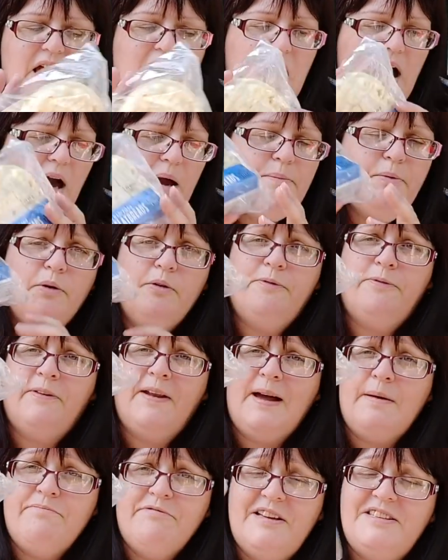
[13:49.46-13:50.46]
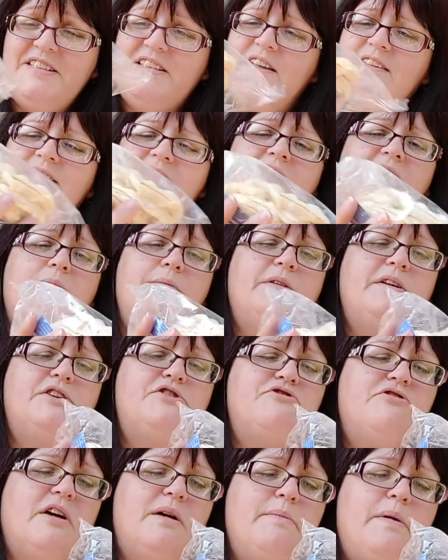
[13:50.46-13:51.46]
I bought flatbreads, and I think I'm going to
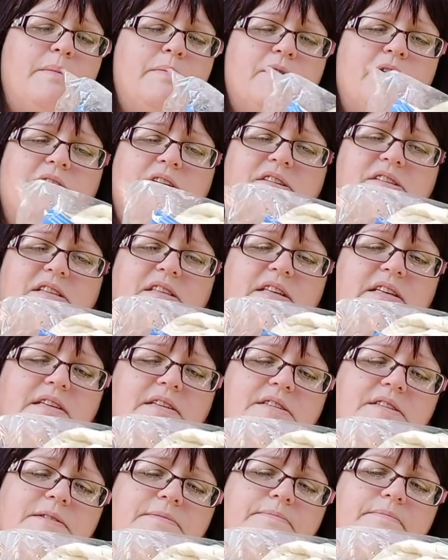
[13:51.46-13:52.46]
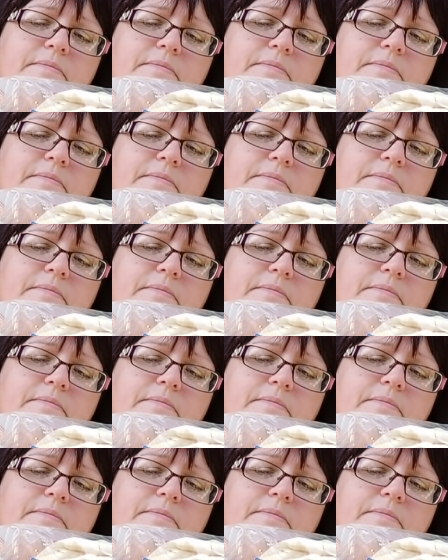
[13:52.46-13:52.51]
try my burgers in these.